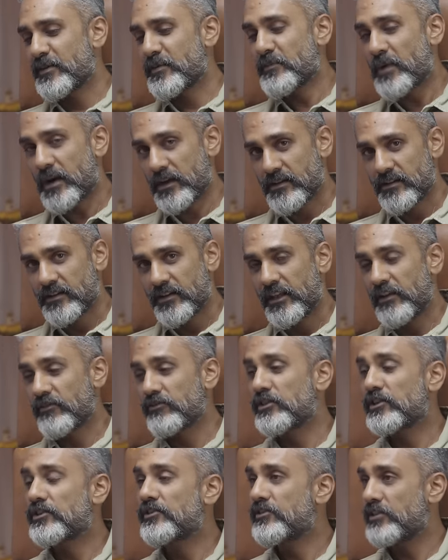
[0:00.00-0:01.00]
But
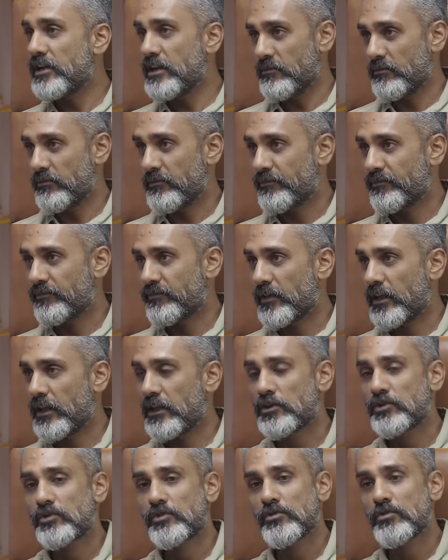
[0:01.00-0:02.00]
if the dream
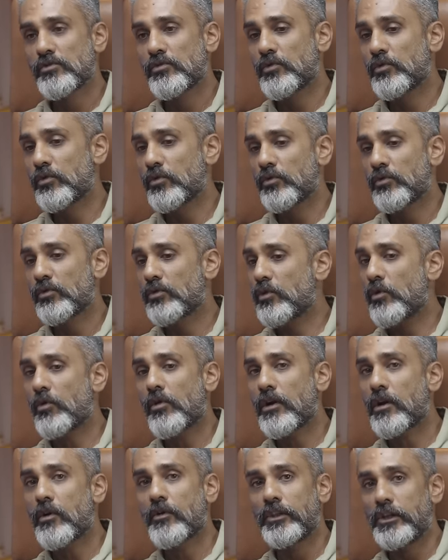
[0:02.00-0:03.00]
is to
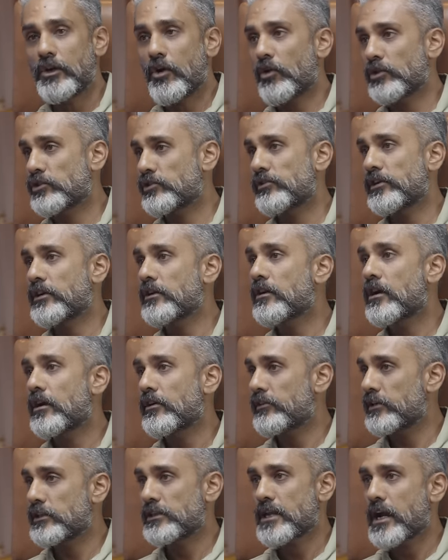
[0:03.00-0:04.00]
go around the Austrian
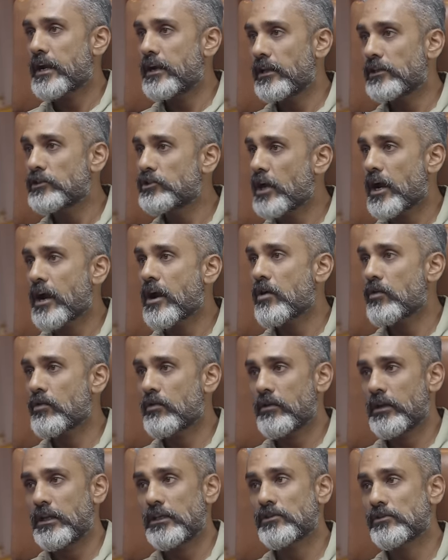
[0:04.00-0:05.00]
countryside and check
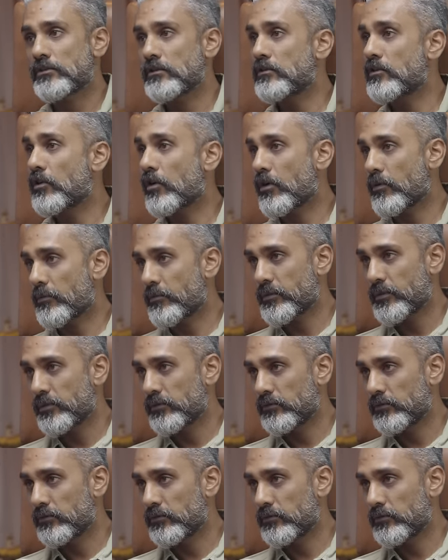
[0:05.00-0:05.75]
out Eastern Europe,